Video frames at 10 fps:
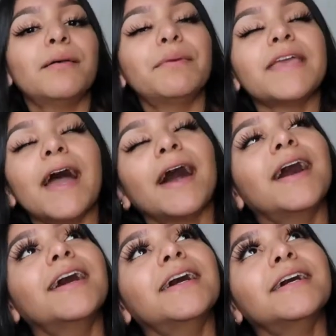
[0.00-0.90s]
but
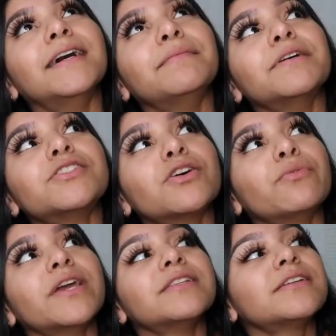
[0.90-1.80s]
yeah, so
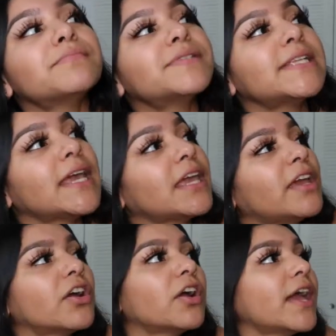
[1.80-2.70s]
we ended up staying here,